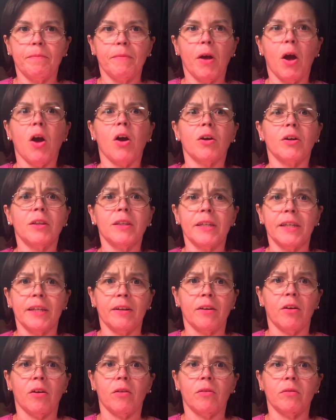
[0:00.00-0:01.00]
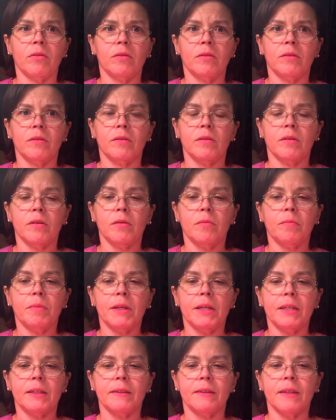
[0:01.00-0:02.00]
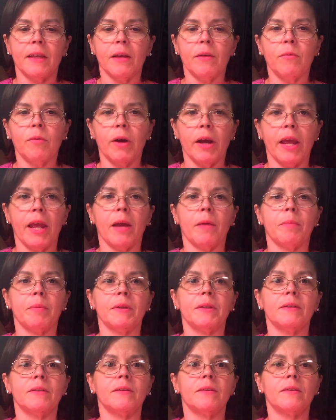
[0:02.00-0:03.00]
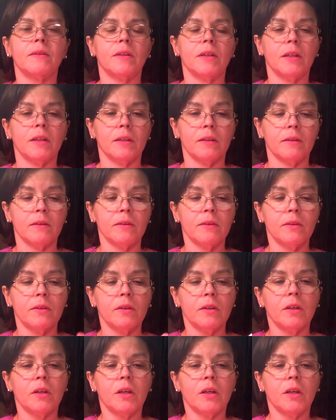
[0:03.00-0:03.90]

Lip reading: hardly at all. Because then what happens is,